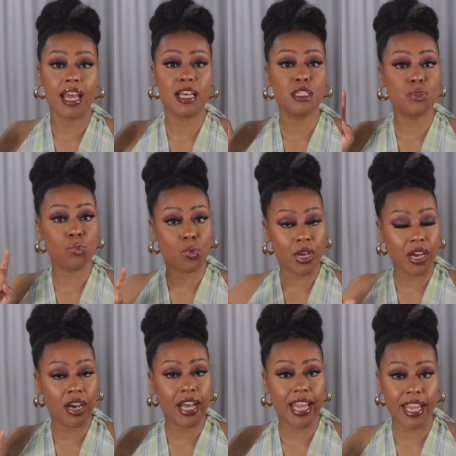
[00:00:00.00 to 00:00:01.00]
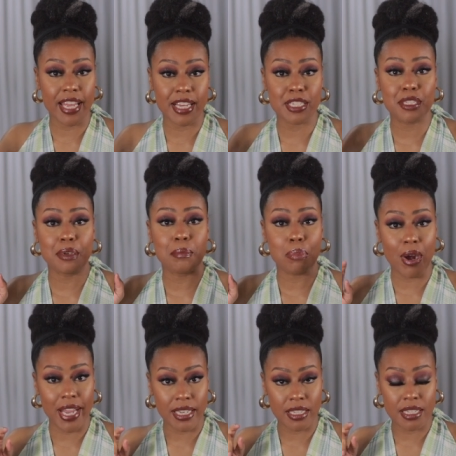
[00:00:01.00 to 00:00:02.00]
as well as
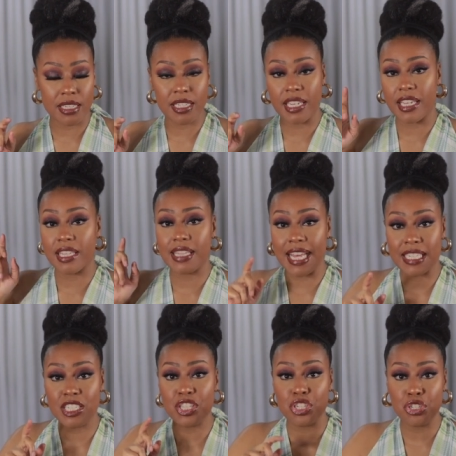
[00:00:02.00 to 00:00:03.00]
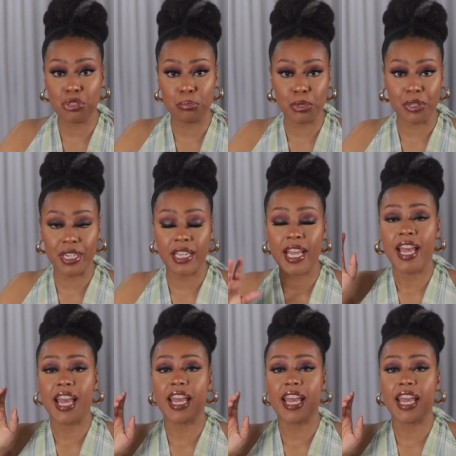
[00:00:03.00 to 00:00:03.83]
brighten the skin. That's the turmeric.